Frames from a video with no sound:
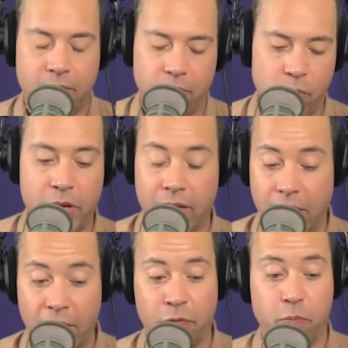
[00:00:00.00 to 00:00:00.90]
we,
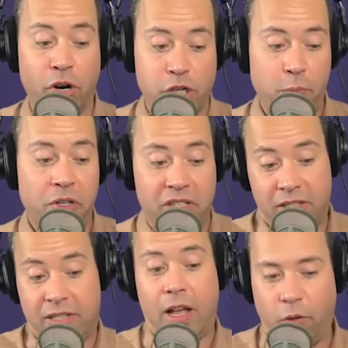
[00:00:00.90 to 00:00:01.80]
if Russia puts
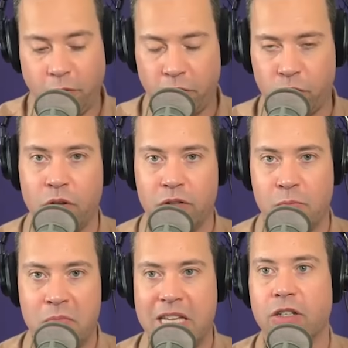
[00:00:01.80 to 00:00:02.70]
itself through this
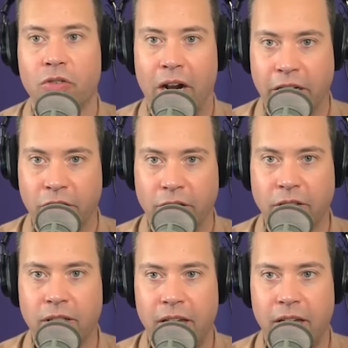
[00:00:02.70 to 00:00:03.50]
meat grinder